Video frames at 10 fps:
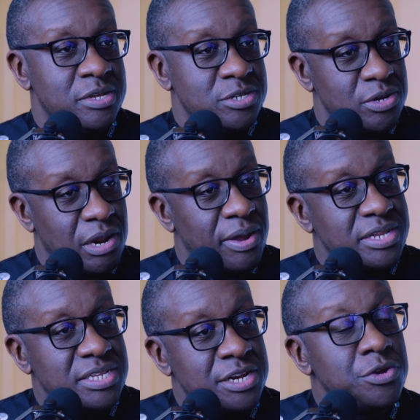So now I
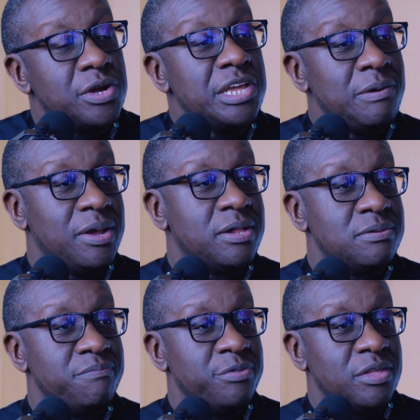send you an email
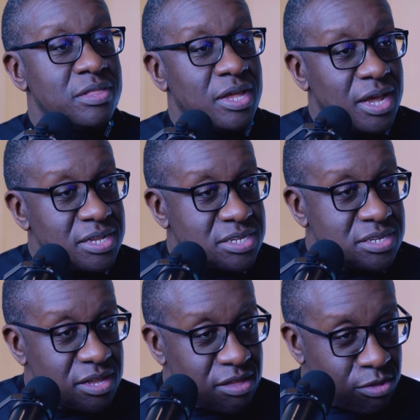that
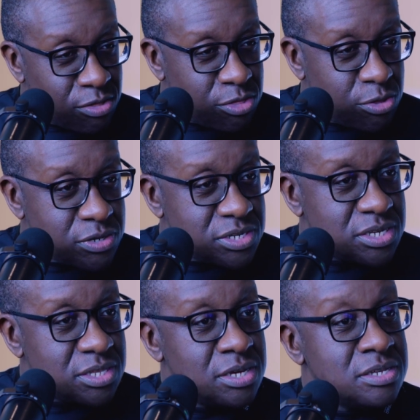has those
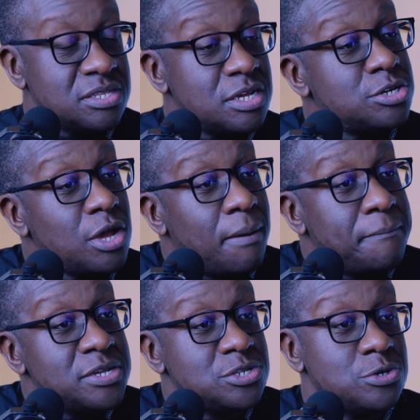things that are
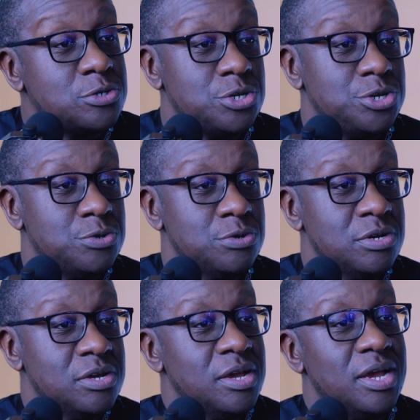personal to you,
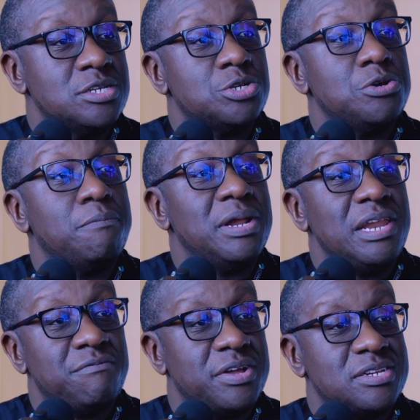and so you
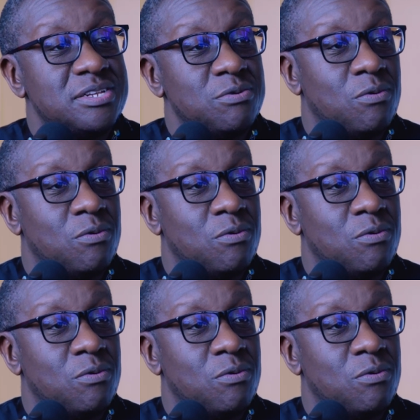believe it.